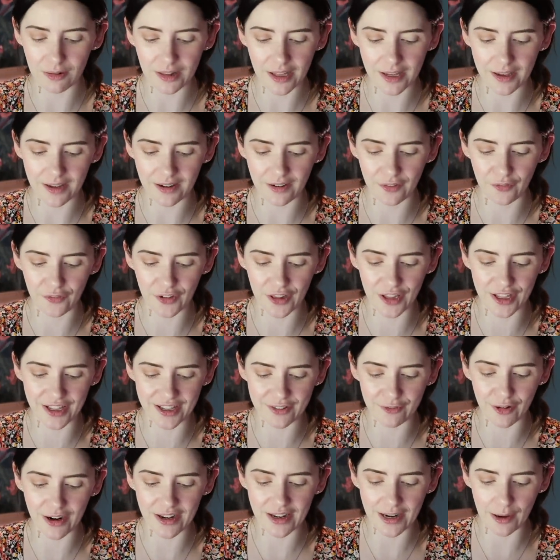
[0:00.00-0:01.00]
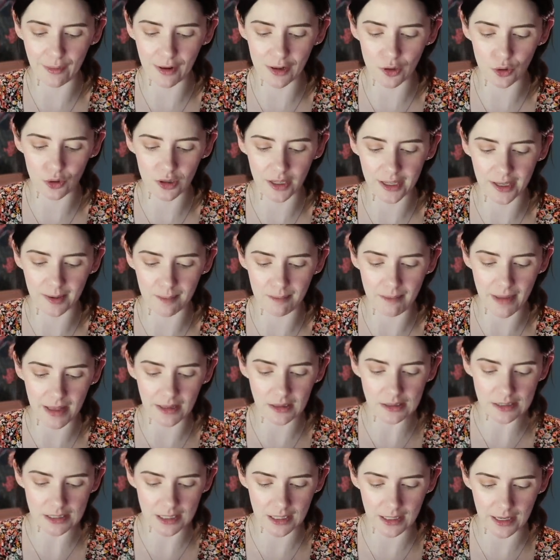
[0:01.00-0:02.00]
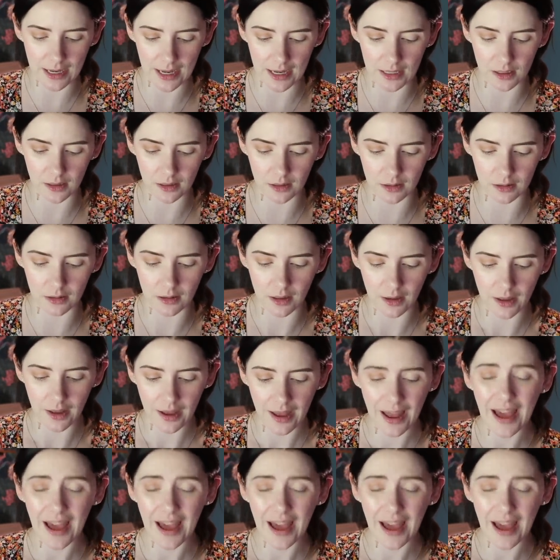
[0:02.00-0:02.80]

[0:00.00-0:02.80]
Like, I feel like right now I look like a melting candle.